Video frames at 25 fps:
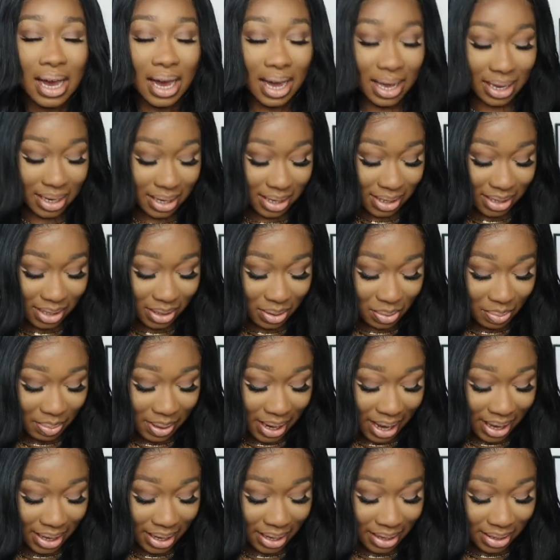I can still
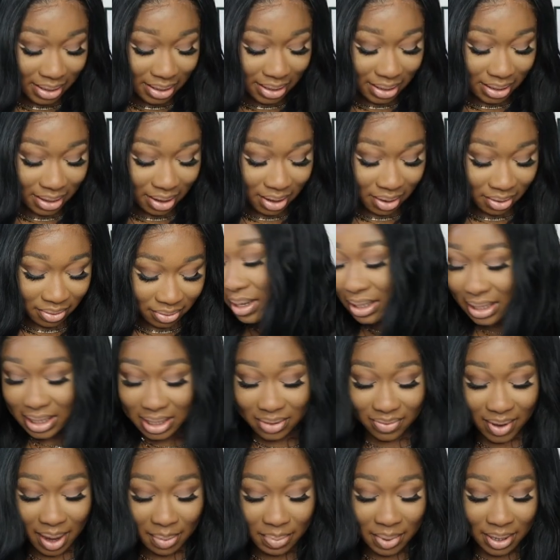plait it and stuff, which
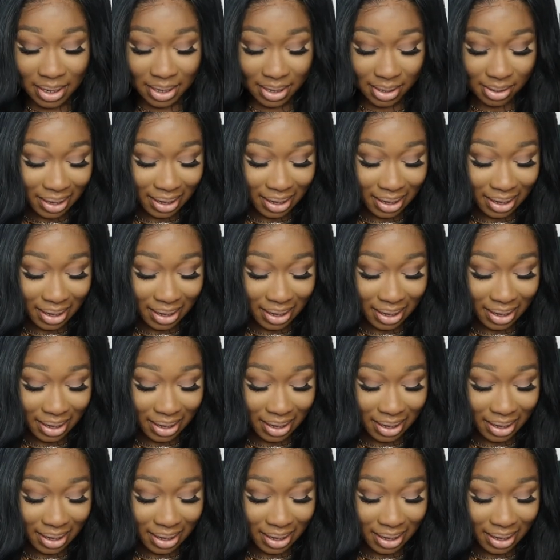is fabulous.